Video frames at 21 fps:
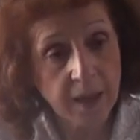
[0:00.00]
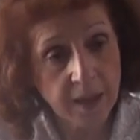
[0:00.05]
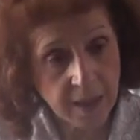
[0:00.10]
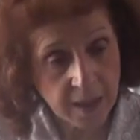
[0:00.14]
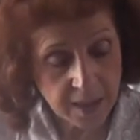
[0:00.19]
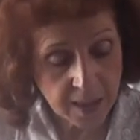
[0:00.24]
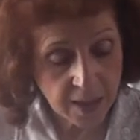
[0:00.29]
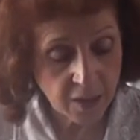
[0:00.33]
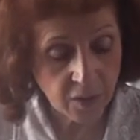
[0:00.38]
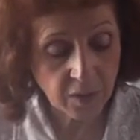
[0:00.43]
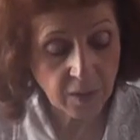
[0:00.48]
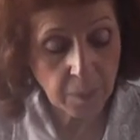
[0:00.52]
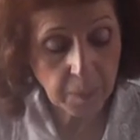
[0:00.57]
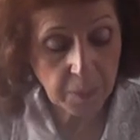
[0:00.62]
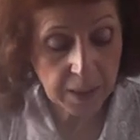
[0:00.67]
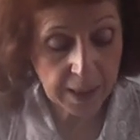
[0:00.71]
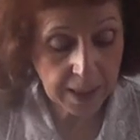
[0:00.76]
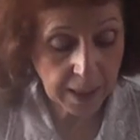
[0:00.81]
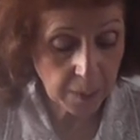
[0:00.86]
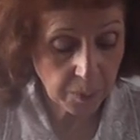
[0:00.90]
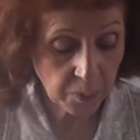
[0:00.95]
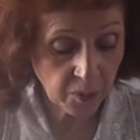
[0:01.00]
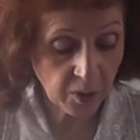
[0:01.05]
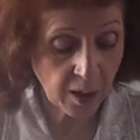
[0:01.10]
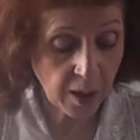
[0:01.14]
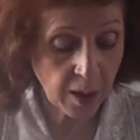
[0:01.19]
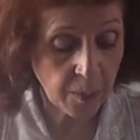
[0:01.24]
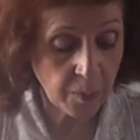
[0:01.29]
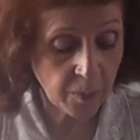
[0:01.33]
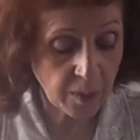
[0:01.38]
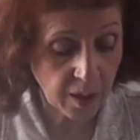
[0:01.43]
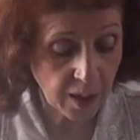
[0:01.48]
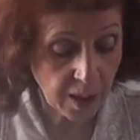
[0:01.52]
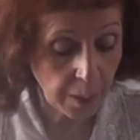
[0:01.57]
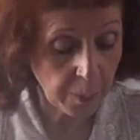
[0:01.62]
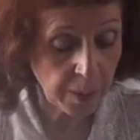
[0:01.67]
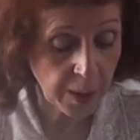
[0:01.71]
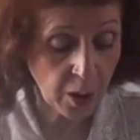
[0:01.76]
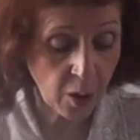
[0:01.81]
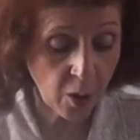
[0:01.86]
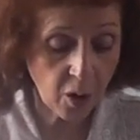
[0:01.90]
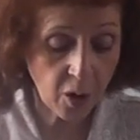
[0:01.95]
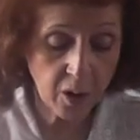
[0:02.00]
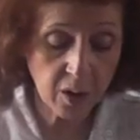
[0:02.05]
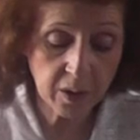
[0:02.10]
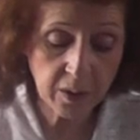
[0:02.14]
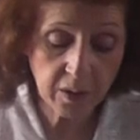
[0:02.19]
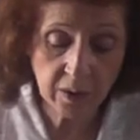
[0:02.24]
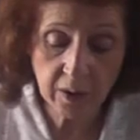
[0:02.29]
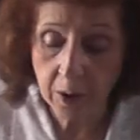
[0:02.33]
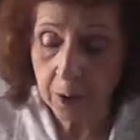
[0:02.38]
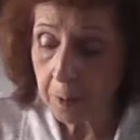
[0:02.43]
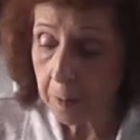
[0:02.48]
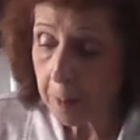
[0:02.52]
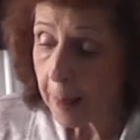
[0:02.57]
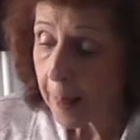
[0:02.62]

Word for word: that there's a pickup time coming also.